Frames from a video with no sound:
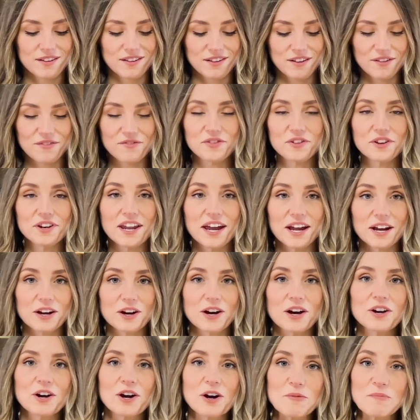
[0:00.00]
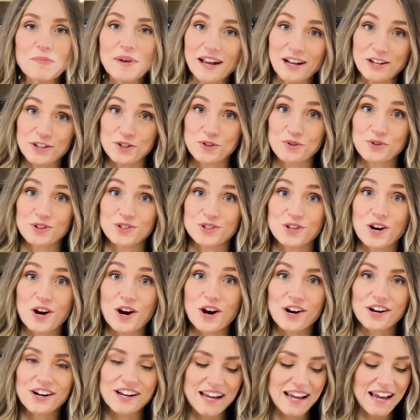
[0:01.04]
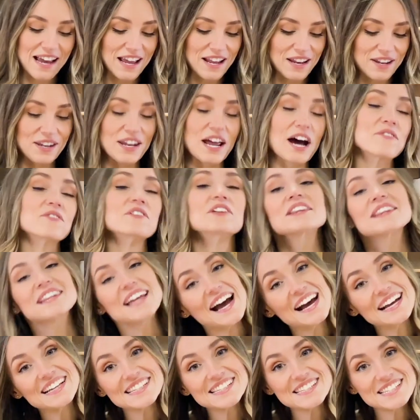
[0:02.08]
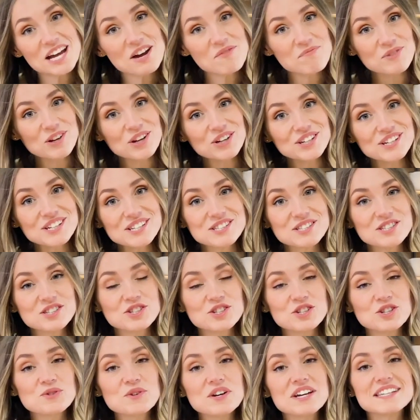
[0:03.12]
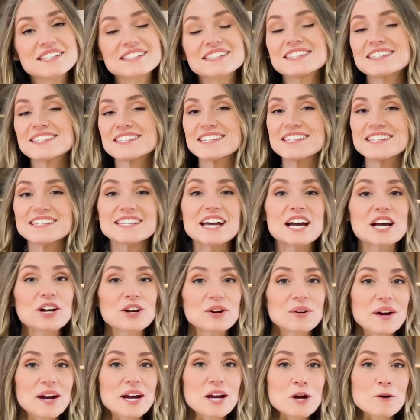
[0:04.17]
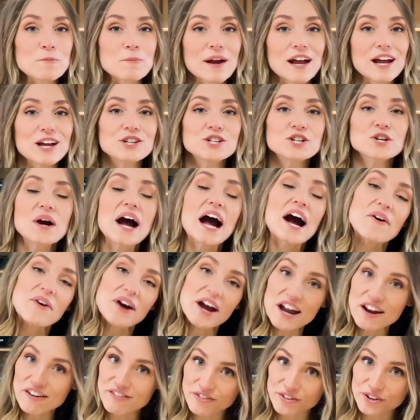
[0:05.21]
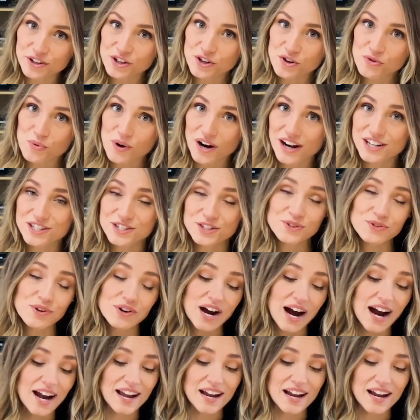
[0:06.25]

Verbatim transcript: of the neck on our banjo guitar. Now the last step there is to do is just to decorate your banjo however you want. So you, I